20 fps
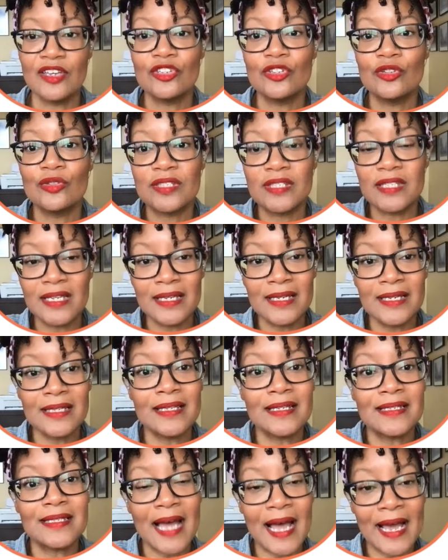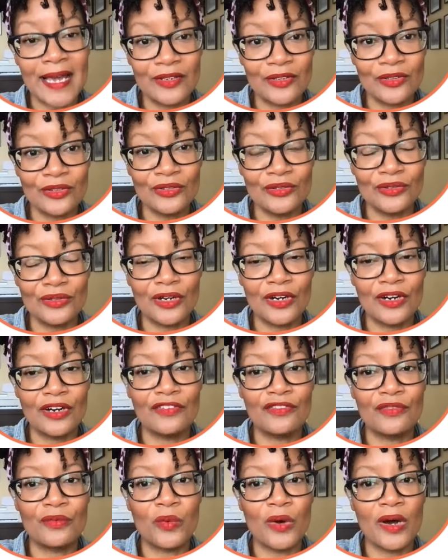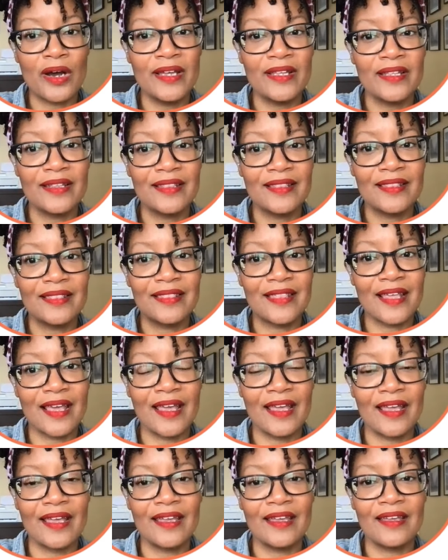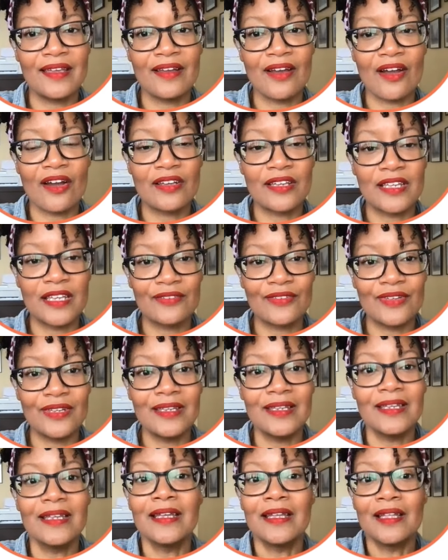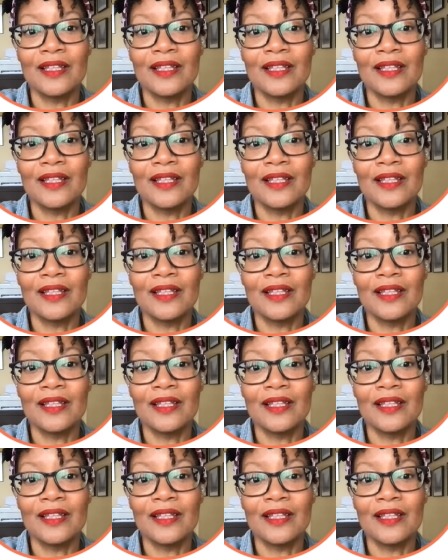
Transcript: You see in the title of what they are giving,